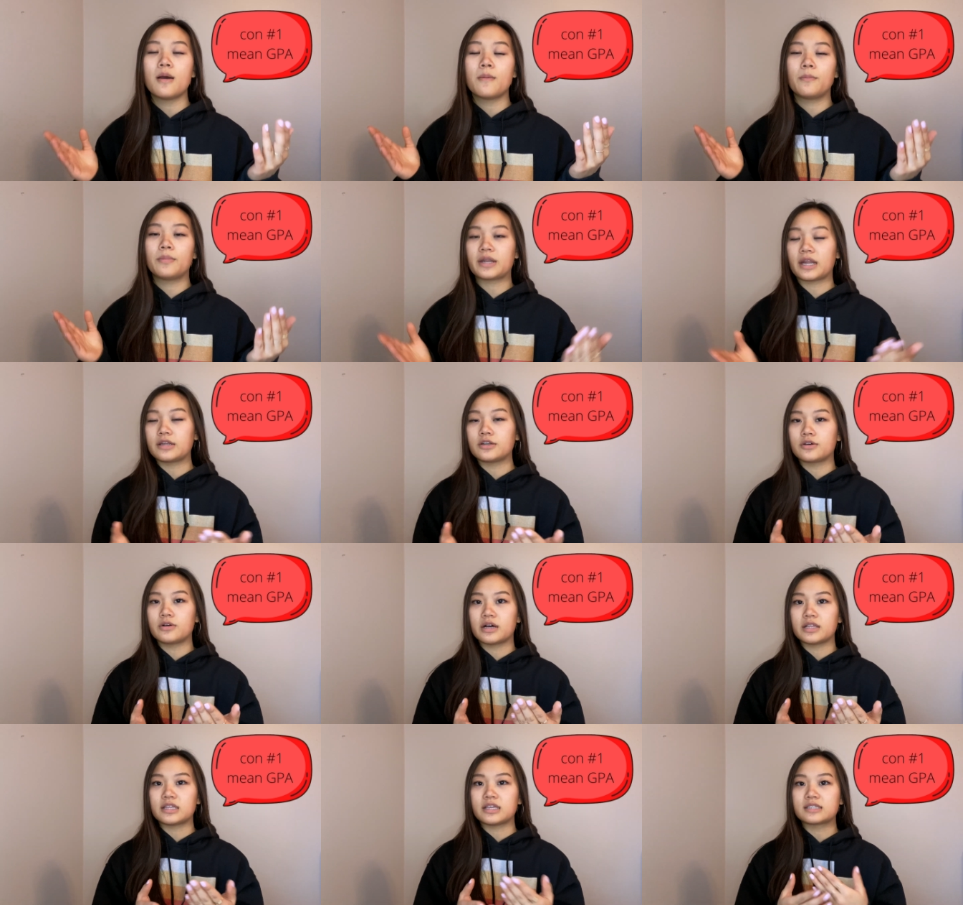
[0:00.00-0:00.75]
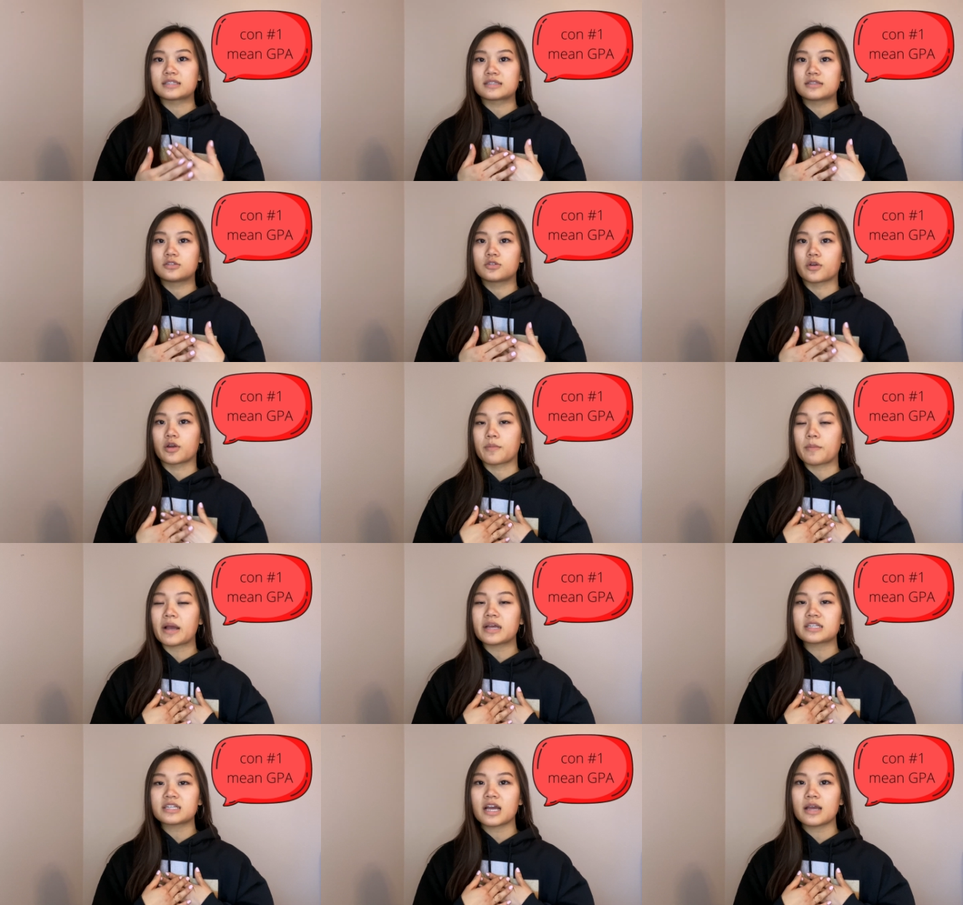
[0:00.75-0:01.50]
but I know at least during
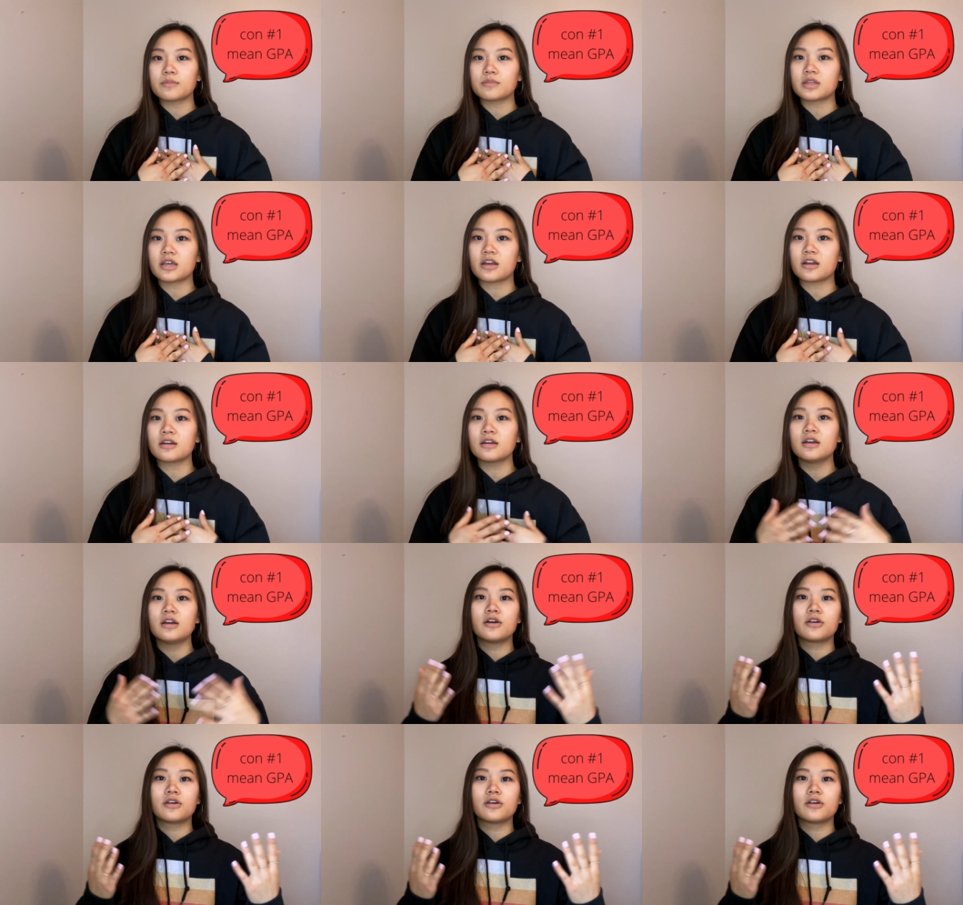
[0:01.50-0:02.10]
my time there,